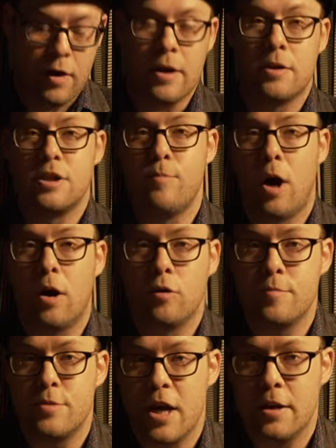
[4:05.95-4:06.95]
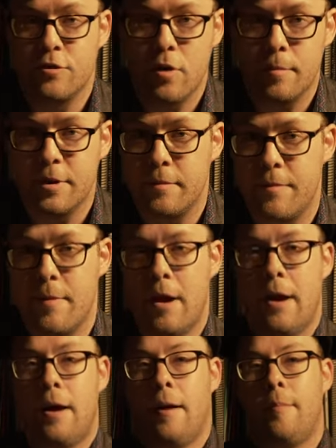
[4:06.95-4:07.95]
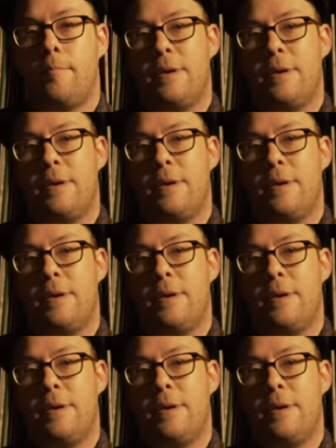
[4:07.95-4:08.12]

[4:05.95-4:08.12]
varying small group jazz trumpet uh,